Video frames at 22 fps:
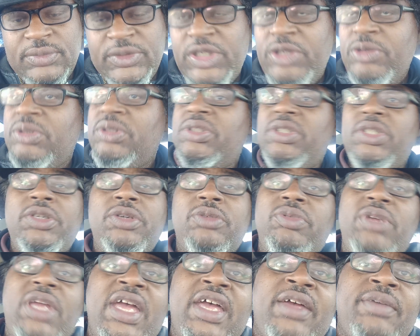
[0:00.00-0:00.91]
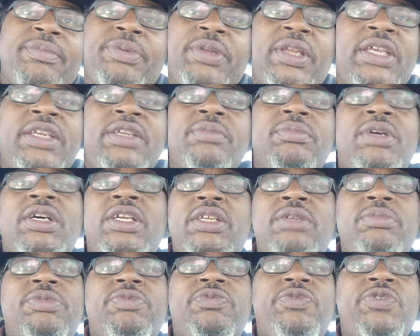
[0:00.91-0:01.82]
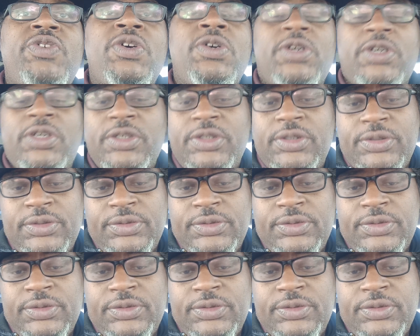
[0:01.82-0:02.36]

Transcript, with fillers: You you had plenty money before.